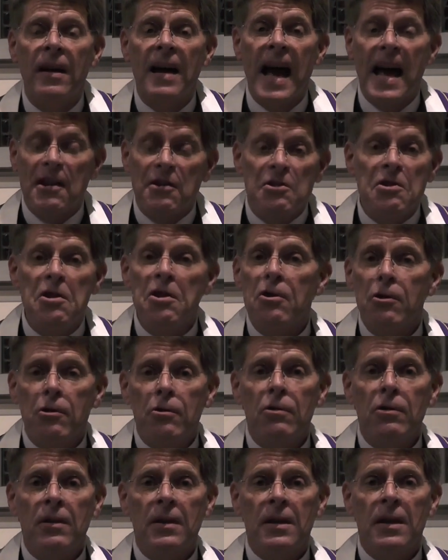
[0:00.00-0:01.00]
and
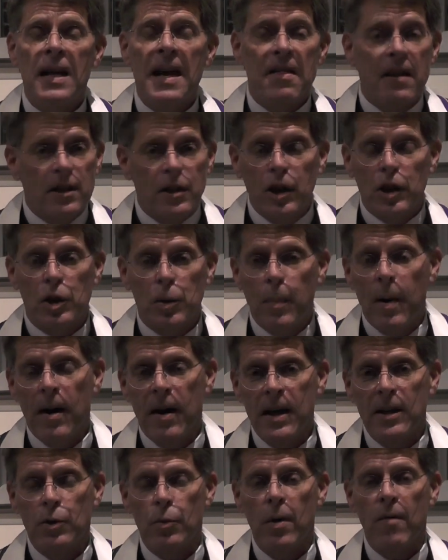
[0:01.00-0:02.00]
new in this
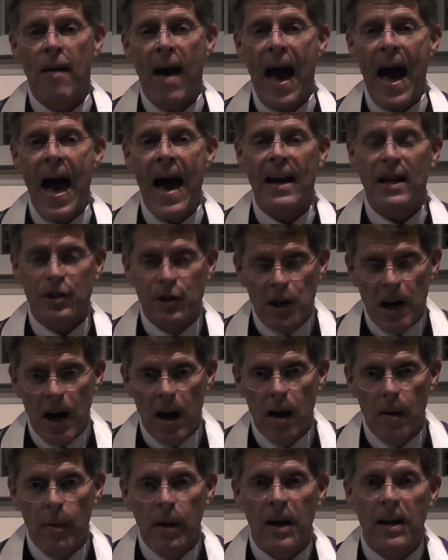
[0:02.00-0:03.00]
experience we've had, as
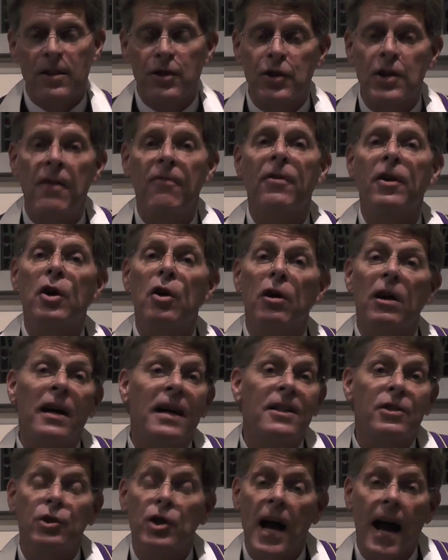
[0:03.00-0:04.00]
terrible and as difficult and
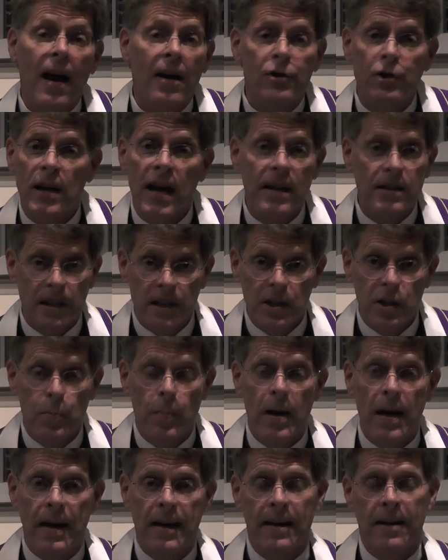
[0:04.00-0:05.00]
as challenging as it has
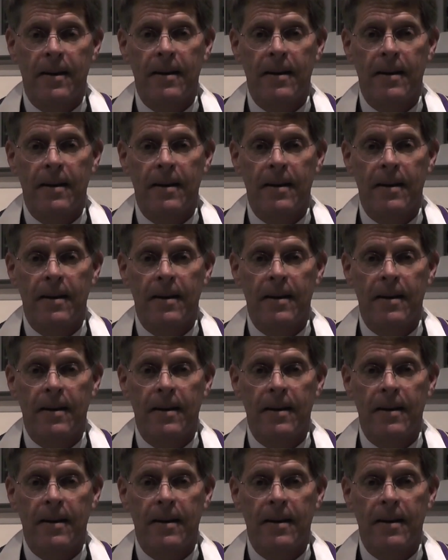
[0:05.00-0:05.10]
been.